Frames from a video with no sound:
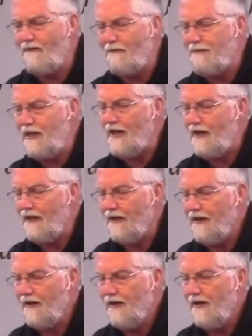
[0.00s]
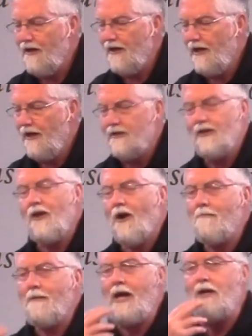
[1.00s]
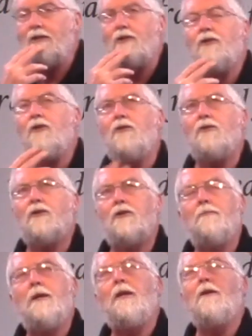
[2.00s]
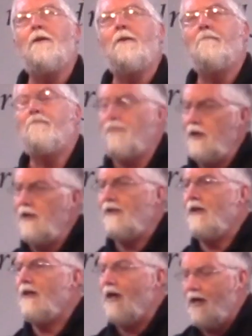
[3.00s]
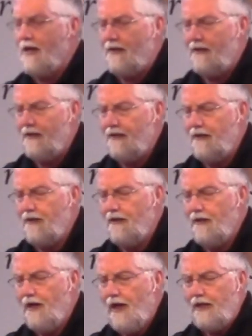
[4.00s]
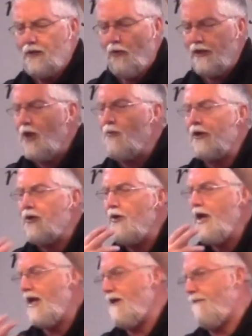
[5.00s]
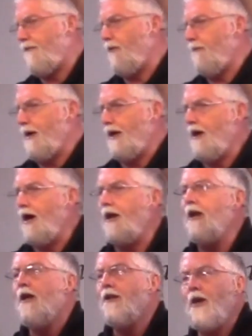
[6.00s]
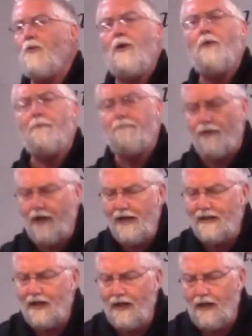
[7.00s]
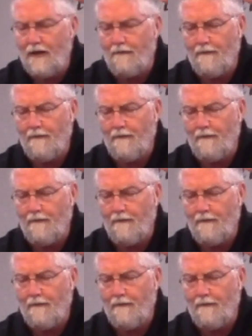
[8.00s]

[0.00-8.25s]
be. See, our mouths are used to be praising God. It's what they were created for by God, that we would praise Him.